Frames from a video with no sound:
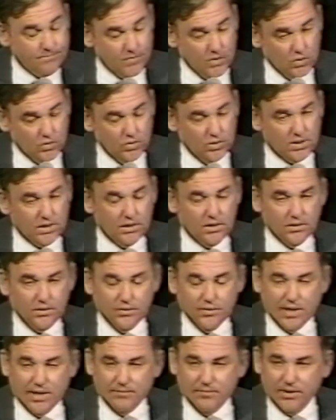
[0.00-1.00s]
To conclude,
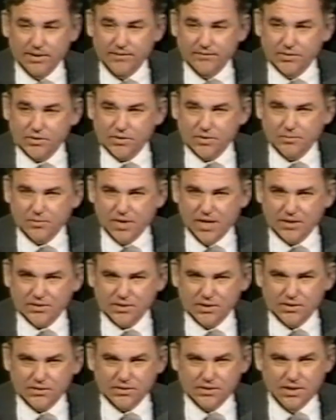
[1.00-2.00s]
I believe it's the
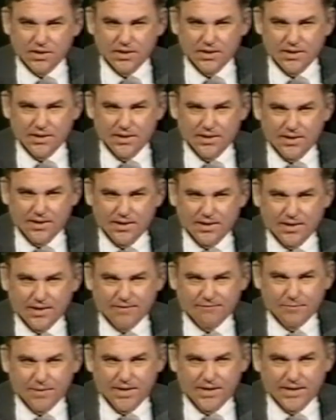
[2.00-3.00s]
process
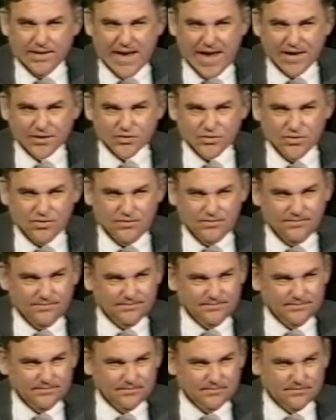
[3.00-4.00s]
of being natural,
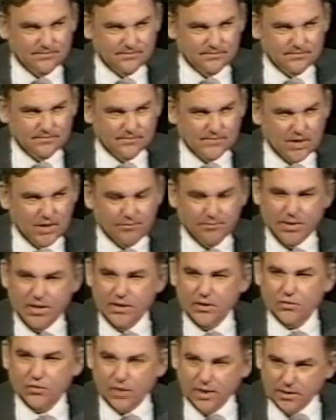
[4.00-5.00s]
of being
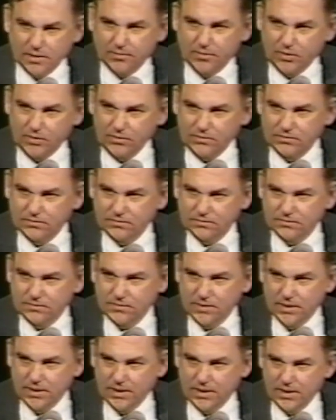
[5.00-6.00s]
credible,
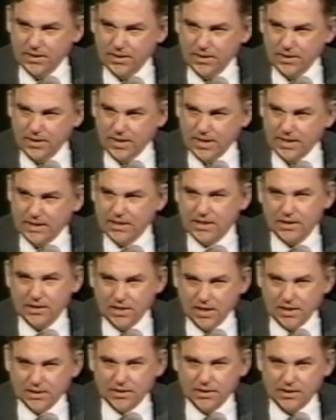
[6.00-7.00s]
and
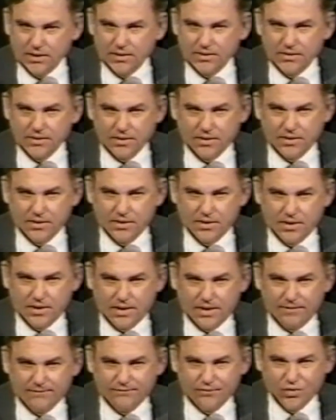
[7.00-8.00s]
conducting
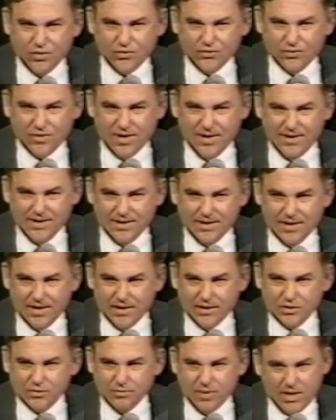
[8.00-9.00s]
a forthright and
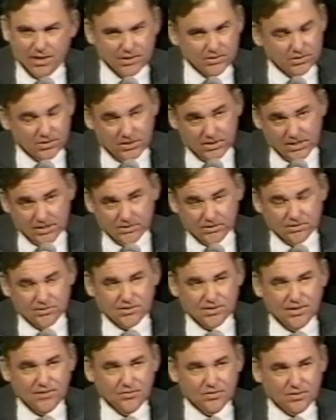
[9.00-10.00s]
honest policy. That's the
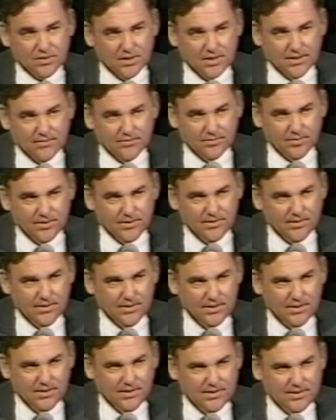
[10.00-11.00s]
secret to government
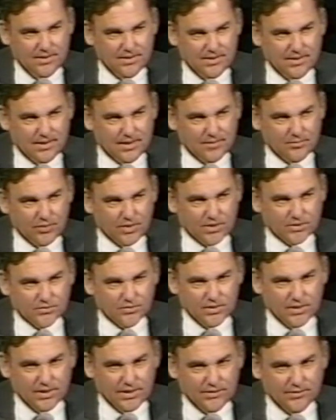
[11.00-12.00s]
and press
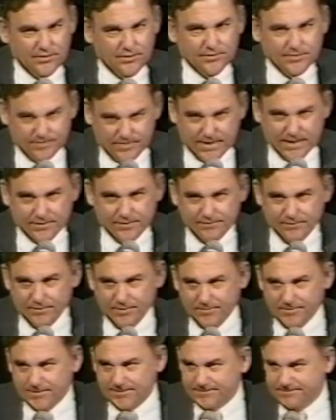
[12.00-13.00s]
relations. Thank you very
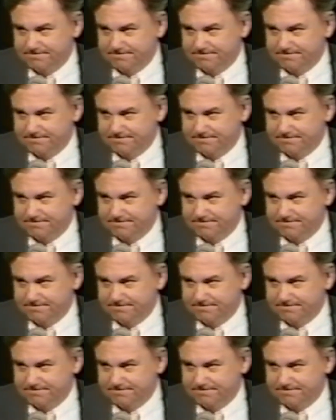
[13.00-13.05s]
much.